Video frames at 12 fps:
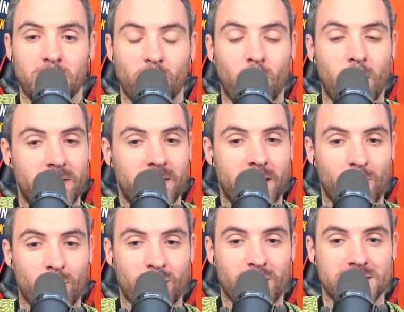when they're
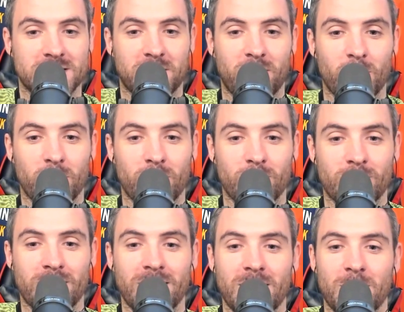organising football?
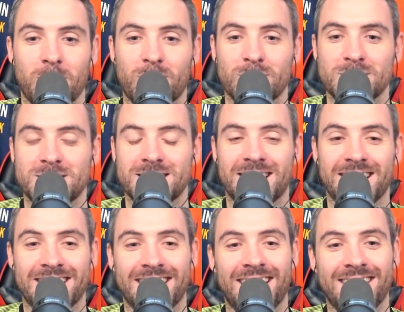Because
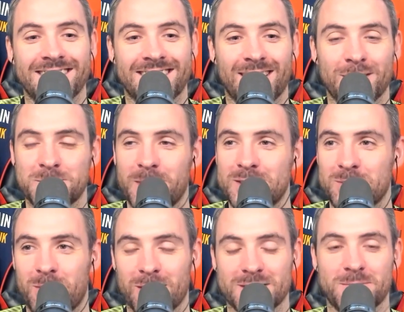I'll speak to
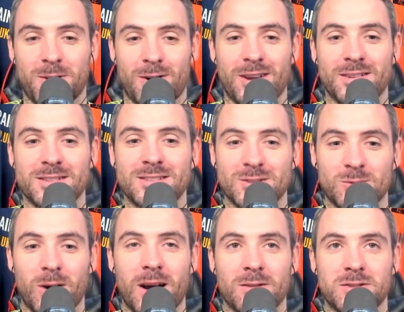my experience as
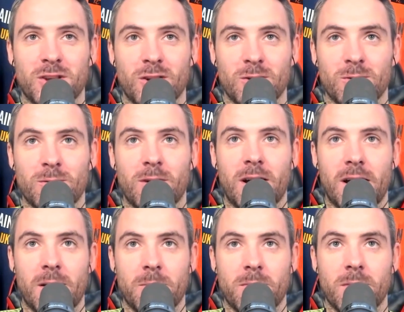well. So
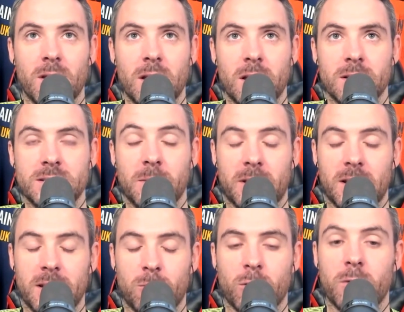
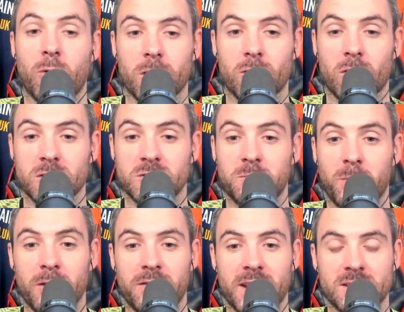typically we run across
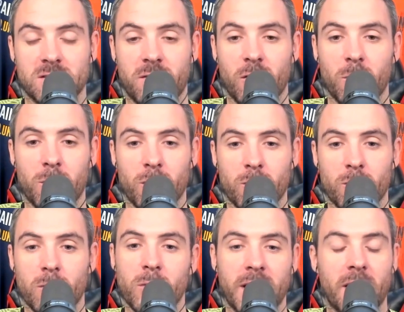both days of football.
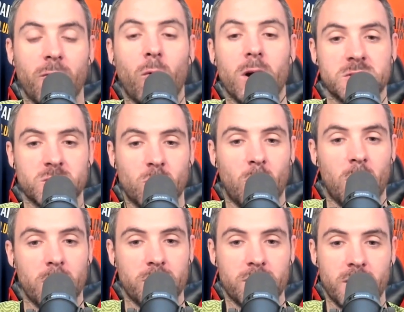We have one
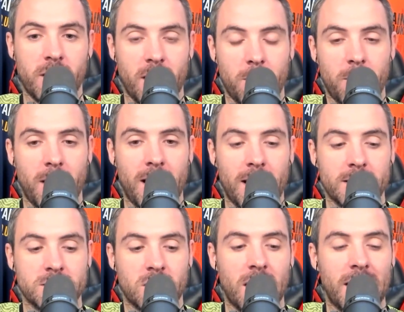squad,
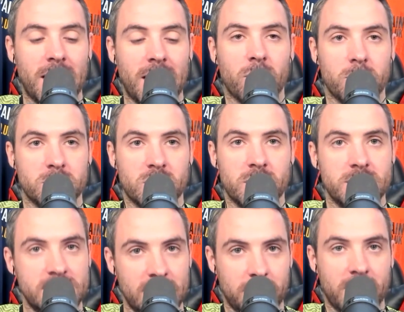and I allow them to
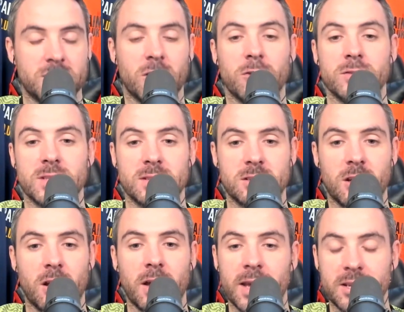dip their toes
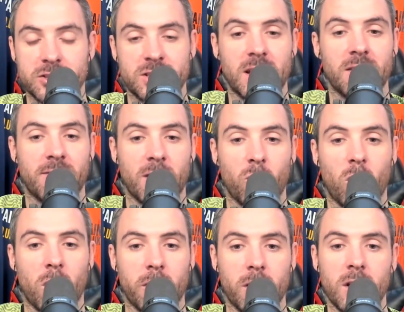into each day if they
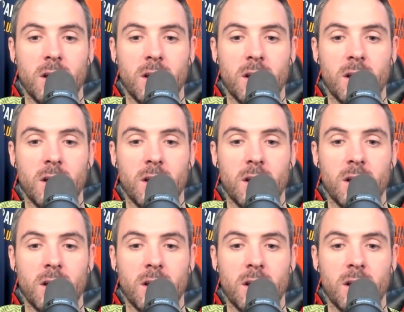want.